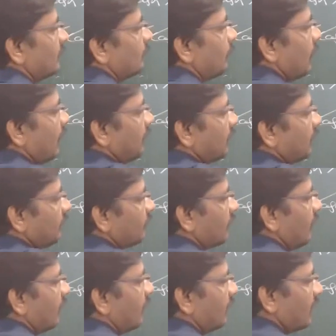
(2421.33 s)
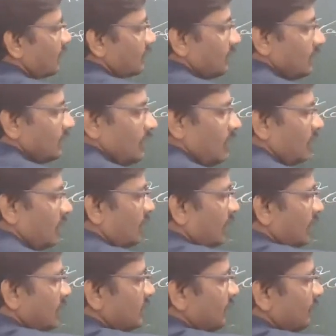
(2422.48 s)
point of contact or the
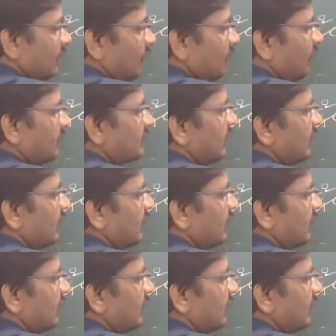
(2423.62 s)
radius of curvature